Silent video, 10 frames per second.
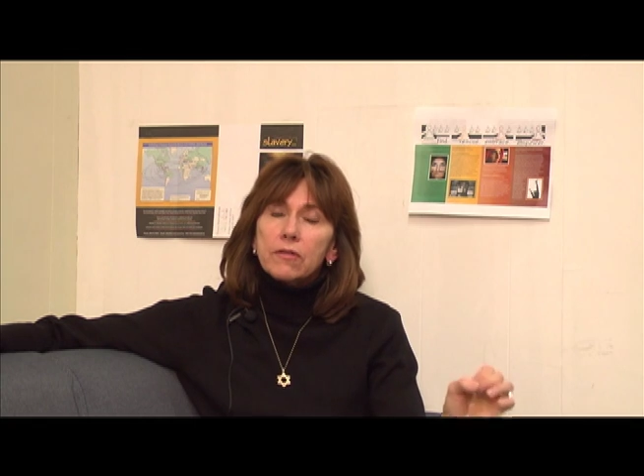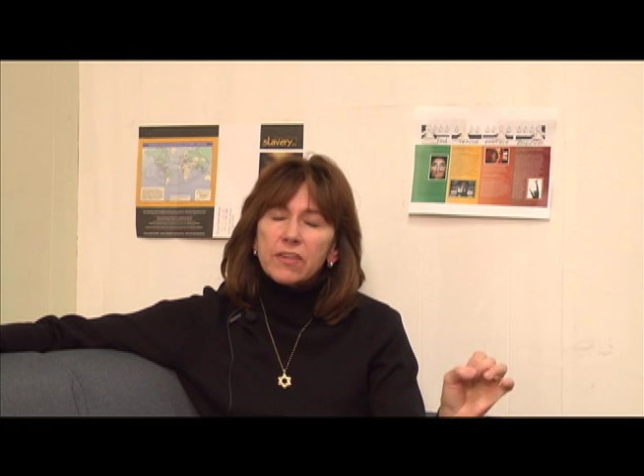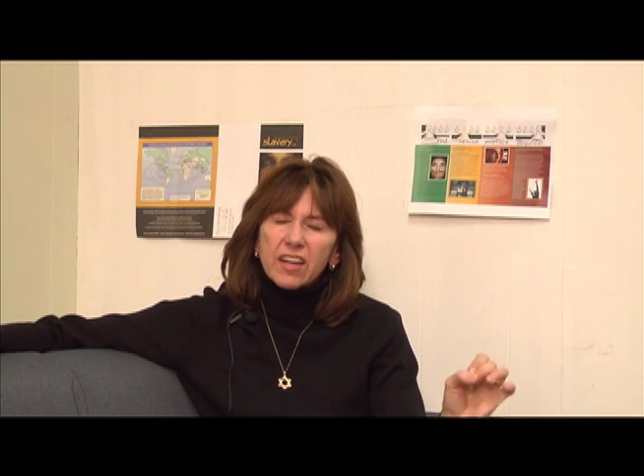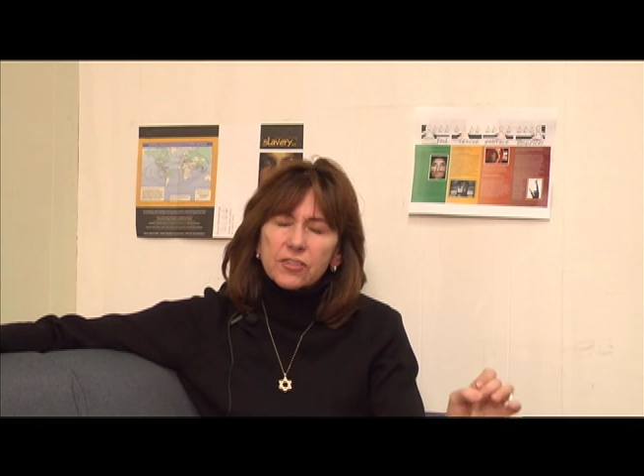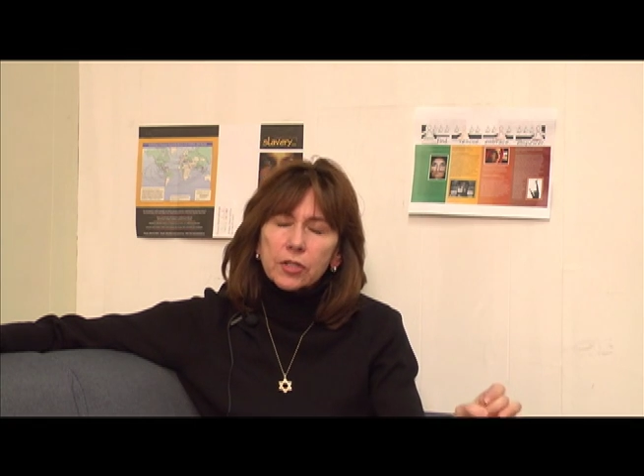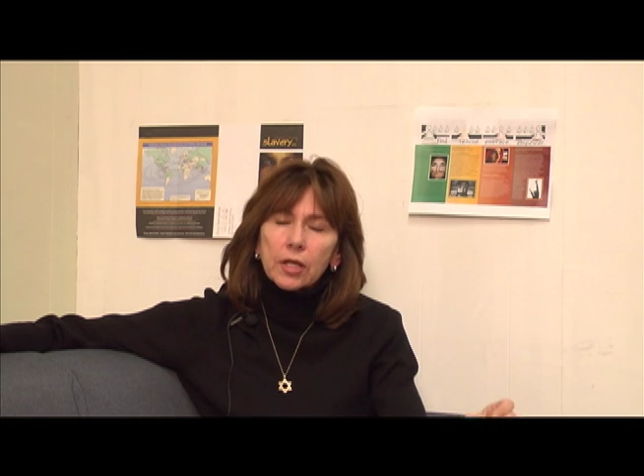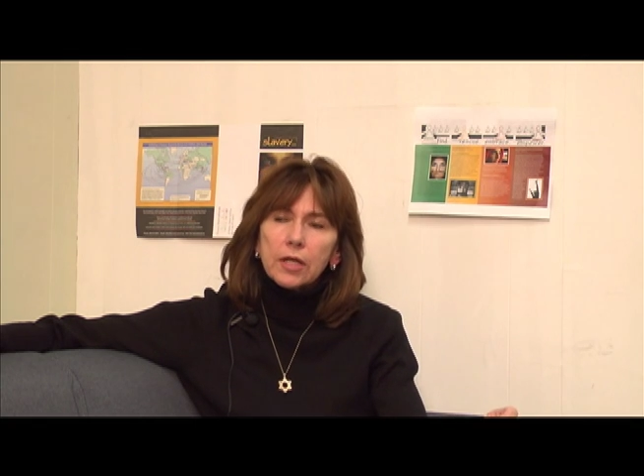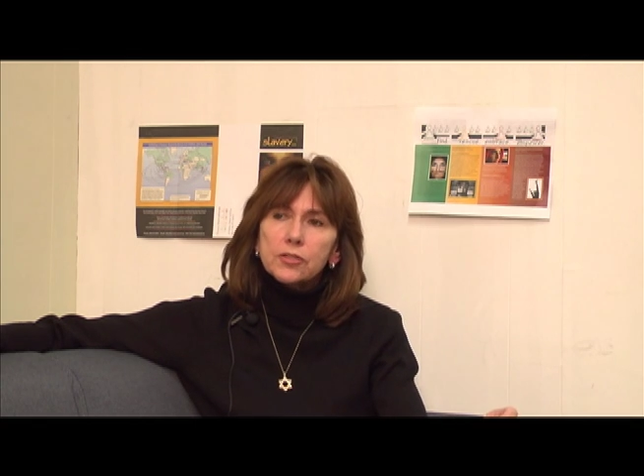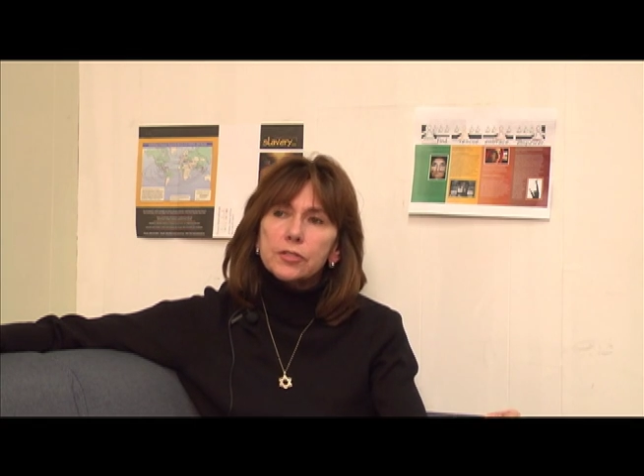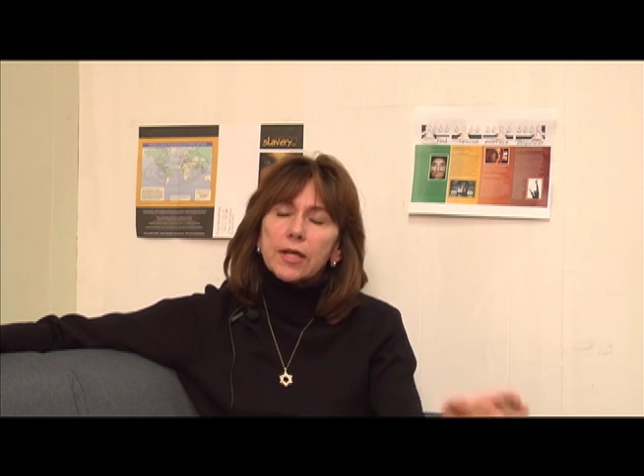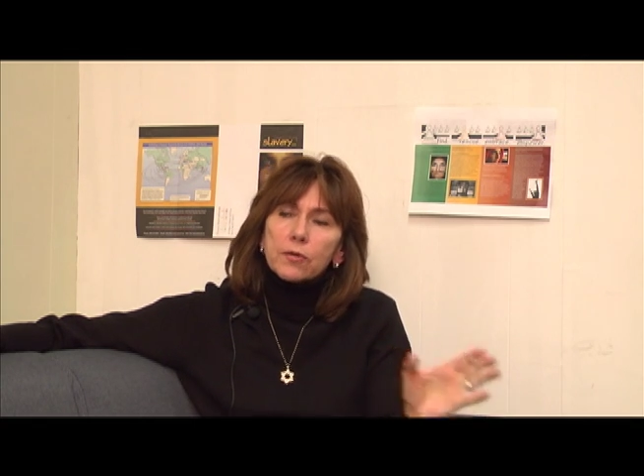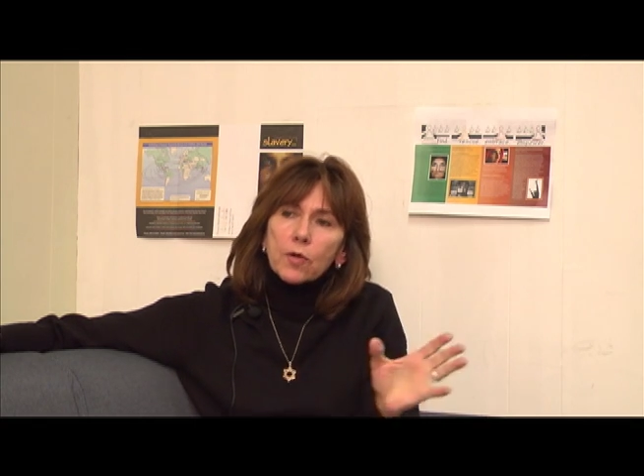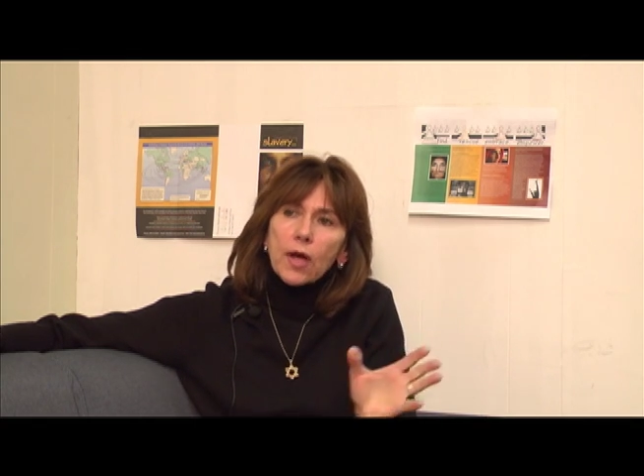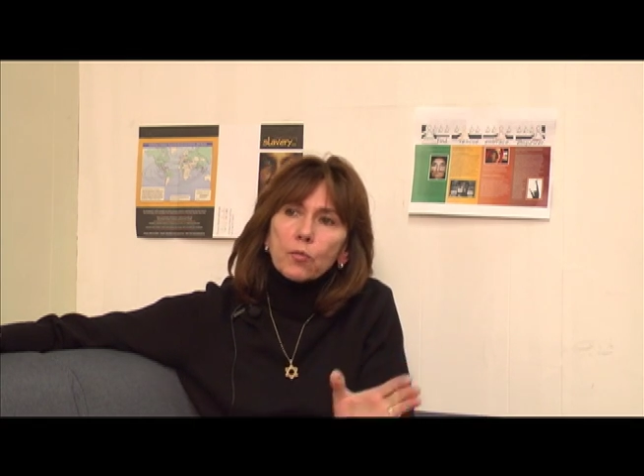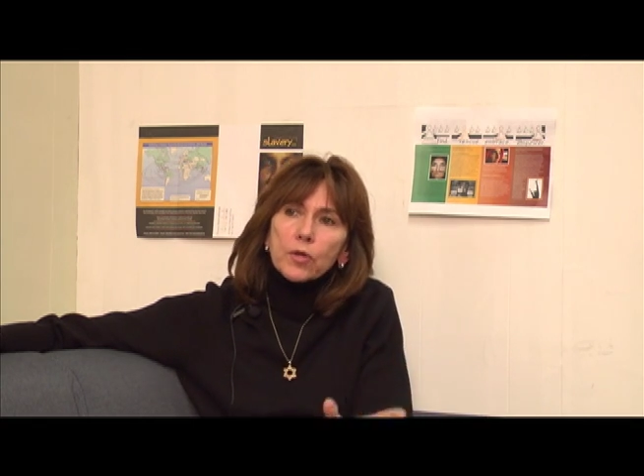the education,
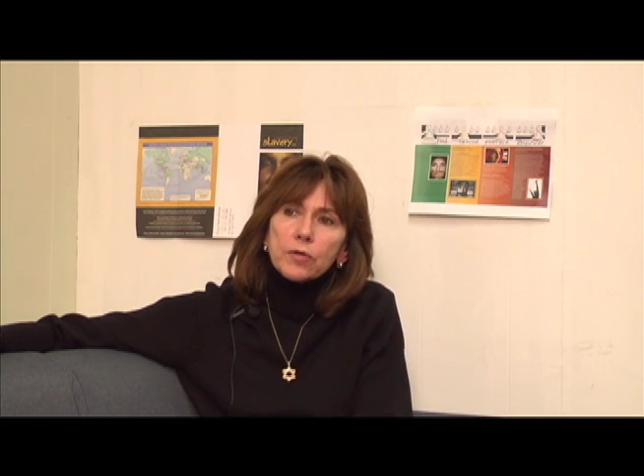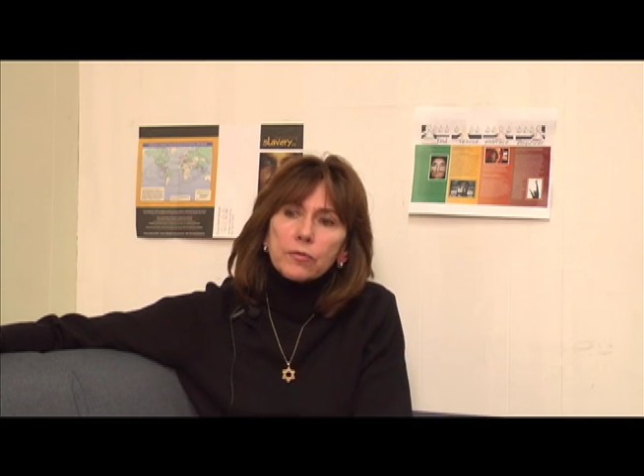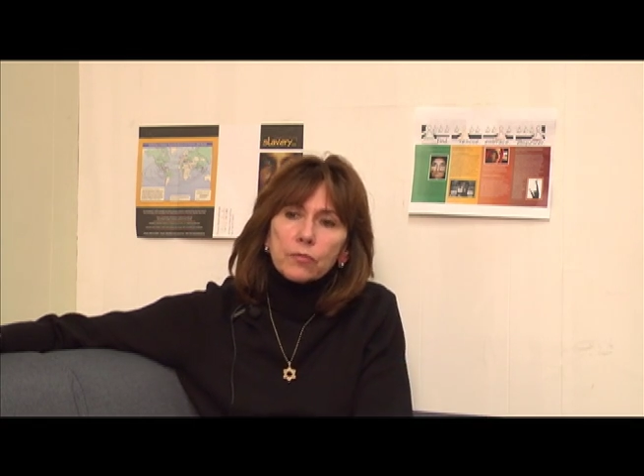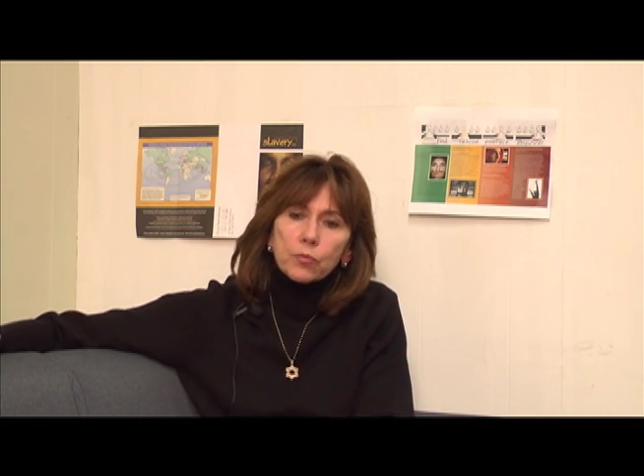and we